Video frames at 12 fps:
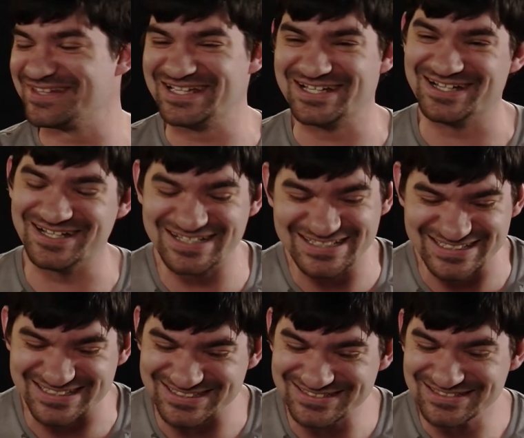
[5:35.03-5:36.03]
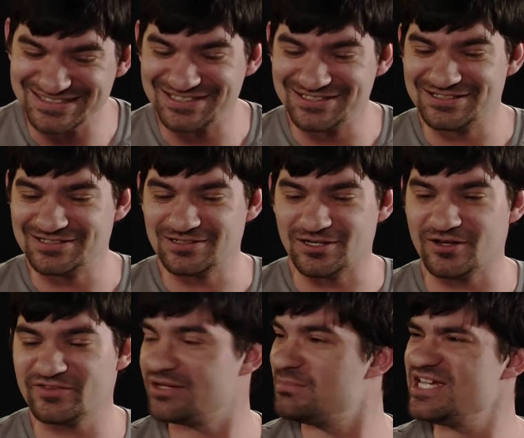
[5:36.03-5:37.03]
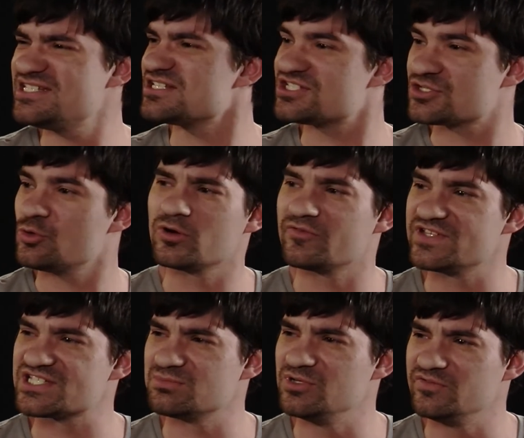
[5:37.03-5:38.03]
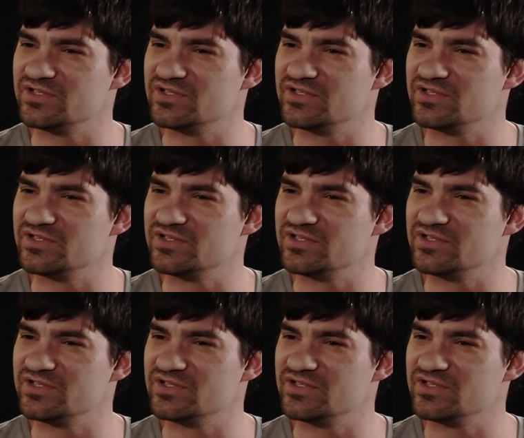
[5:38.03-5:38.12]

the on the amazing score of this movie.